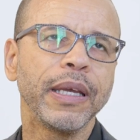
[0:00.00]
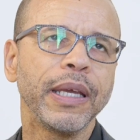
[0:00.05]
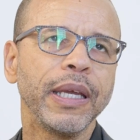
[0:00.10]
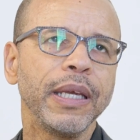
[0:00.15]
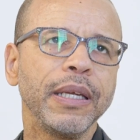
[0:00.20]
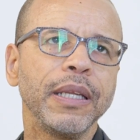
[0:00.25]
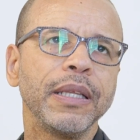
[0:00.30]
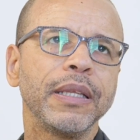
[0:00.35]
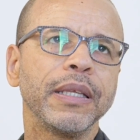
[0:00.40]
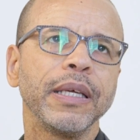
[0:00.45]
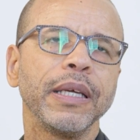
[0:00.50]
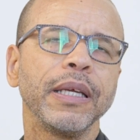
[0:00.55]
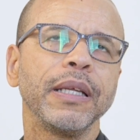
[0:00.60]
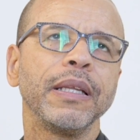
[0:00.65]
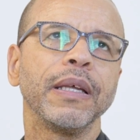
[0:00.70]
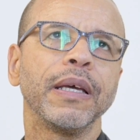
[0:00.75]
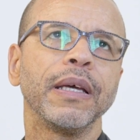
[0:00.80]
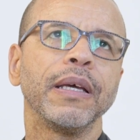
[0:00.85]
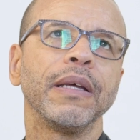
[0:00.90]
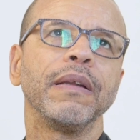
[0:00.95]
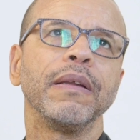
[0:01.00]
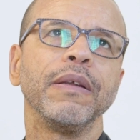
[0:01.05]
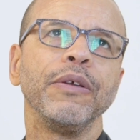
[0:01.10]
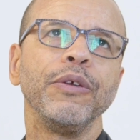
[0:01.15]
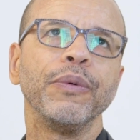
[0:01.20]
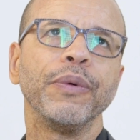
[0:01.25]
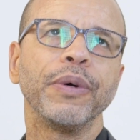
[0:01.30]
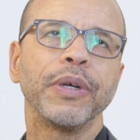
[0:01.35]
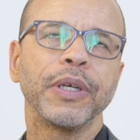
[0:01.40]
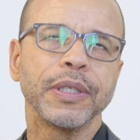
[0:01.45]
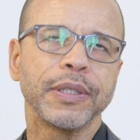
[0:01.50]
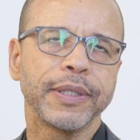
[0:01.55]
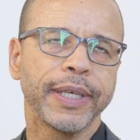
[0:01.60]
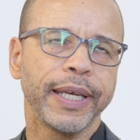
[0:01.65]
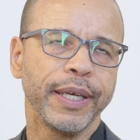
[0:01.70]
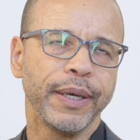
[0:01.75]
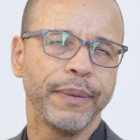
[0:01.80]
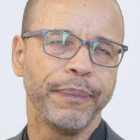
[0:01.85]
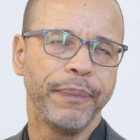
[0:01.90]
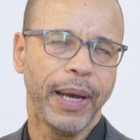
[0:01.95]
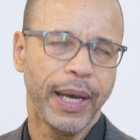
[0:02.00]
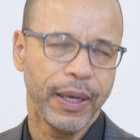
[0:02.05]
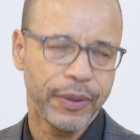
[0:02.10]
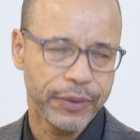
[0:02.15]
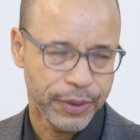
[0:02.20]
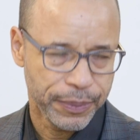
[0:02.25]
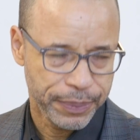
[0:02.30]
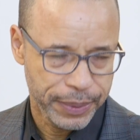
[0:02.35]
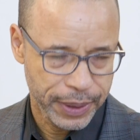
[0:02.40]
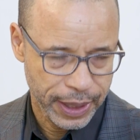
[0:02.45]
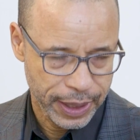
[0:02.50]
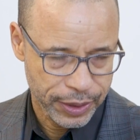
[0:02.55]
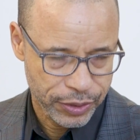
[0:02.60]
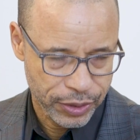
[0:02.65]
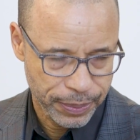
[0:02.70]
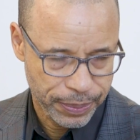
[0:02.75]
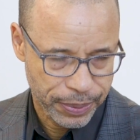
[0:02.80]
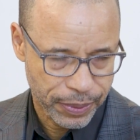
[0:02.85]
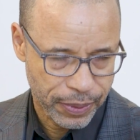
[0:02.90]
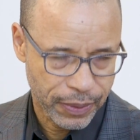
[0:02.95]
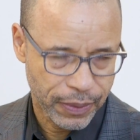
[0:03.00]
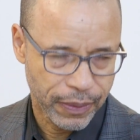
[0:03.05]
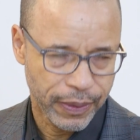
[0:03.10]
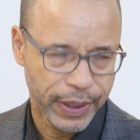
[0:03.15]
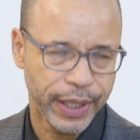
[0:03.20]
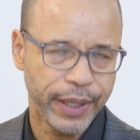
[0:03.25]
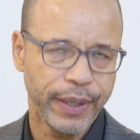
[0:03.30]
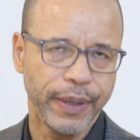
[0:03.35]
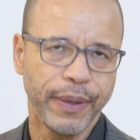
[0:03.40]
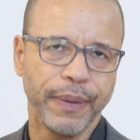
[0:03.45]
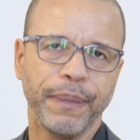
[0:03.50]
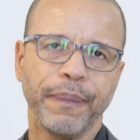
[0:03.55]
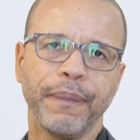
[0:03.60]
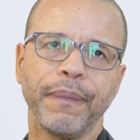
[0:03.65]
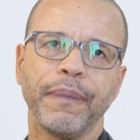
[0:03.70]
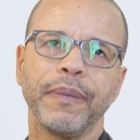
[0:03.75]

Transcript: anything that you want to say about the PhD program,